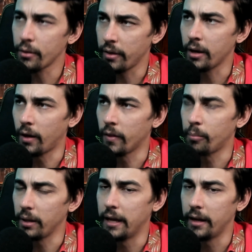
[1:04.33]
thing on the
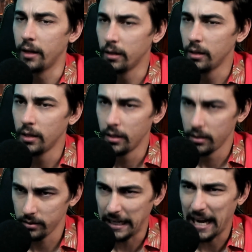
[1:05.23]
planet.
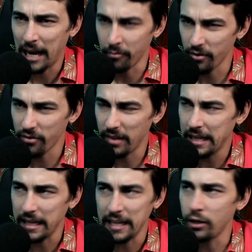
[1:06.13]
Like, I'm just
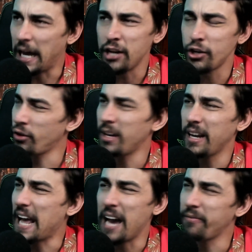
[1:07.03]
let it... I shouldn't
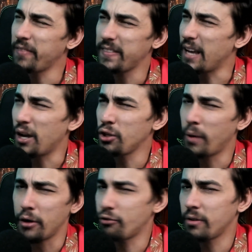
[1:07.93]
have to tell you.
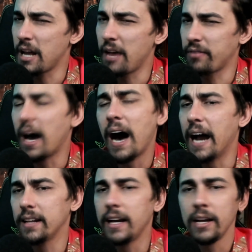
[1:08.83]
I shouldn't have to
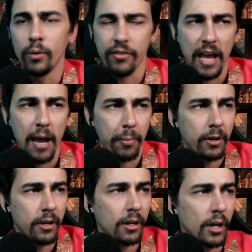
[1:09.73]
highlight what's
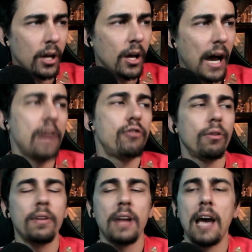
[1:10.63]
happening. I
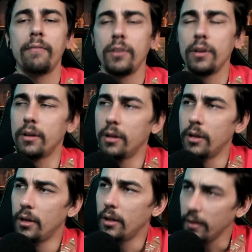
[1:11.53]
shouldn't have to
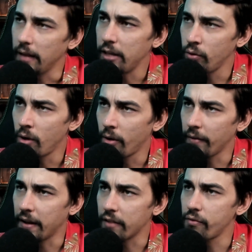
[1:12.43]
let you know that
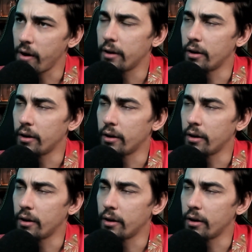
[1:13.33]
that's fucking